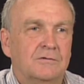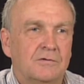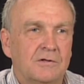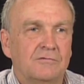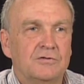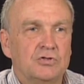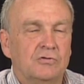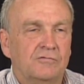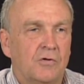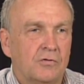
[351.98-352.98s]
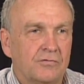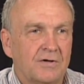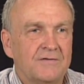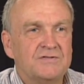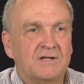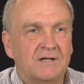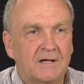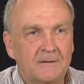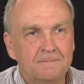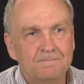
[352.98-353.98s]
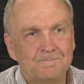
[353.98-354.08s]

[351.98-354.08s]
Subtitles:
the original photographs they had.